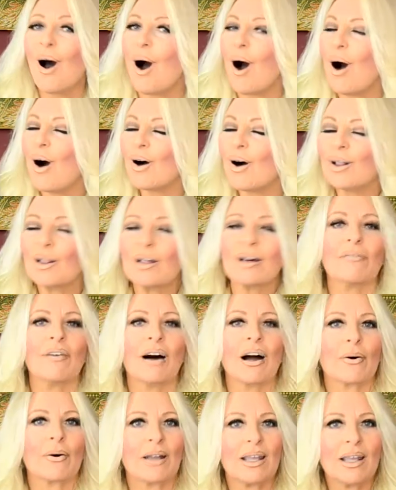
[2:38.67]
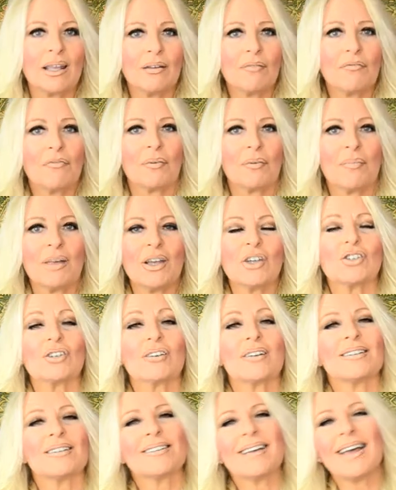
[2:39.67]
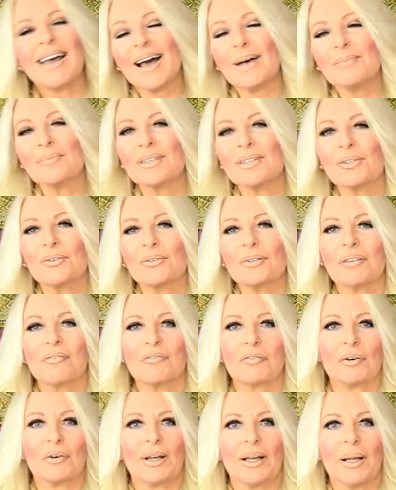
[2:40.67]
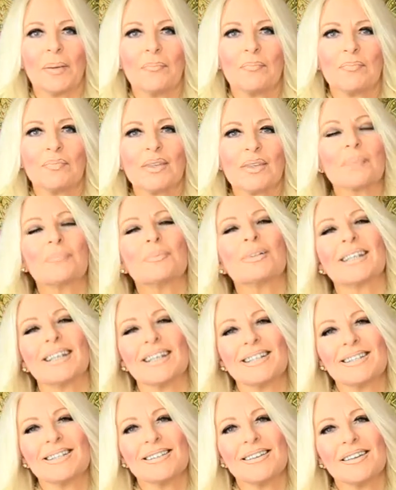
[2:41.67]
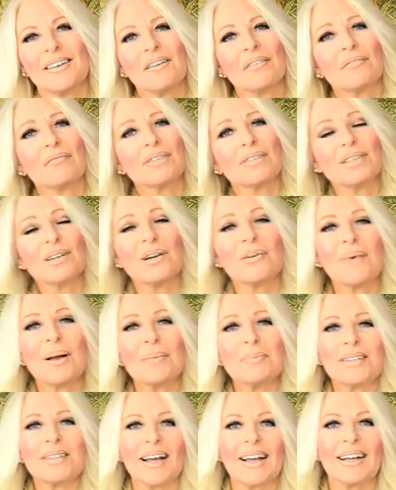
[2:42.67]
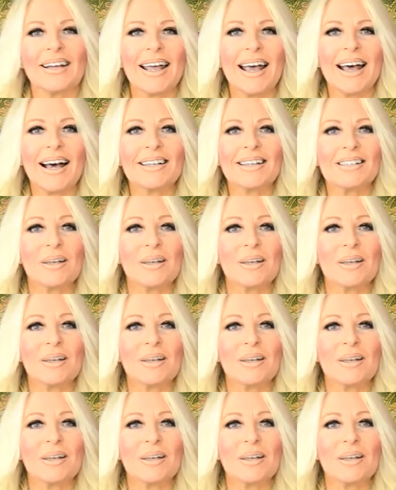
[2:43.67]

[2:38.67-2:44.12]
All of our information is absolutely free. Please visit our website at